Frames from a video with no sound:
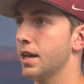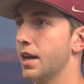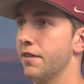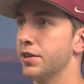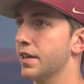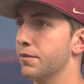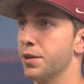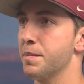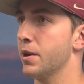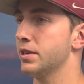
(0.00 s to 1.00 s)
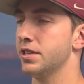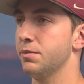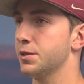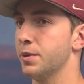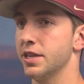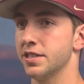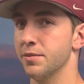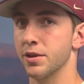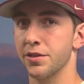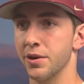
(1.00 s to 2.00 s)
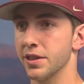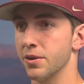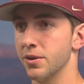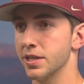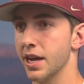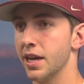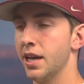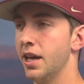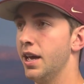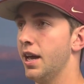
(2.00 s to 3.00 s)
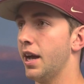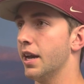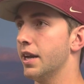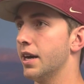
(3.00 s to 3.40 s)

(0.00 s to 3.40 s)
Everything with my routine was pretty similar throughout the whole day. And,